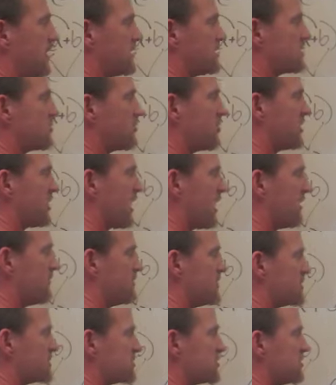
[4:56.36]
That's a pretty
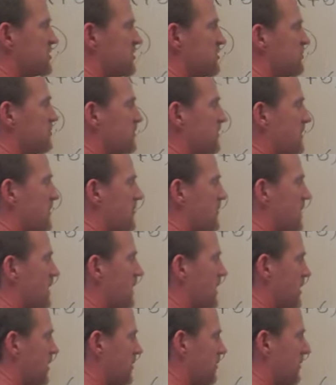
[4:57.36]
obvious 2.
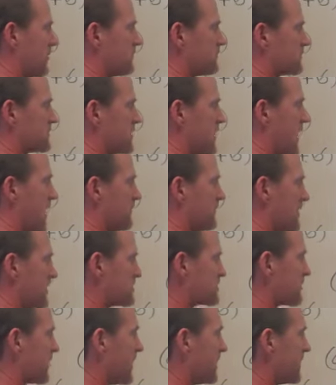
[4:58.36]
Whoops, yeah,
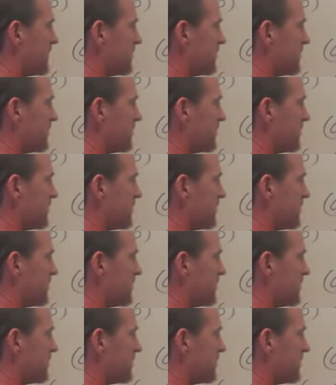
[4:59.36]
that's right.